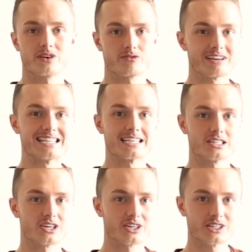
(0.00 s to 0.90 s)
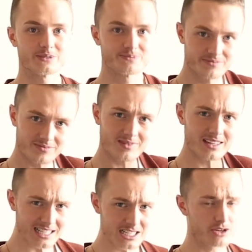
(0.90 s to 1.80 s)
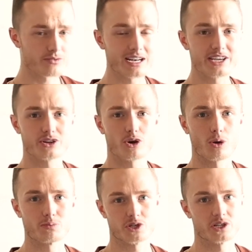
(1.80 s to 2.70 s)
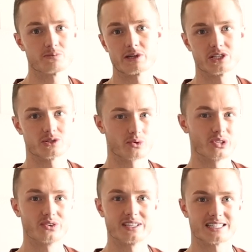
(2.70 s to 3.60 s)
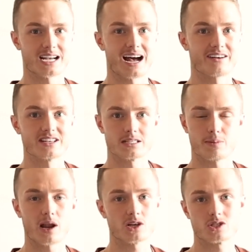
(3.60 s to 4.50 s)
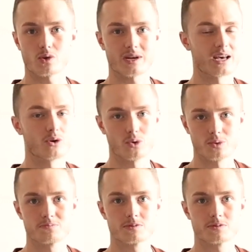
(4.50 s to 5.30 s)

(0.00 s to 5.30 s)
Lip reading: in a reading nook, it's a really good option because all you need to have is a plug socket or